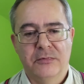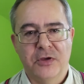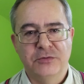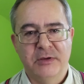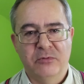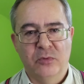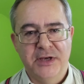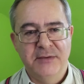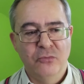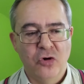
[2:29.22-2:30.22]
Those people will
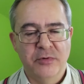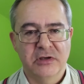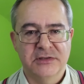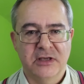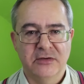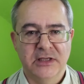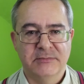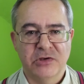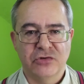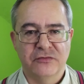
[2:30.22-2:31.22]
need more because they'll need
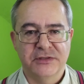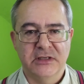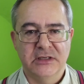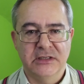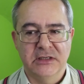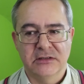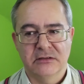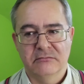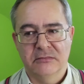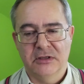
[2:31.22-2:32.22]
special facilities,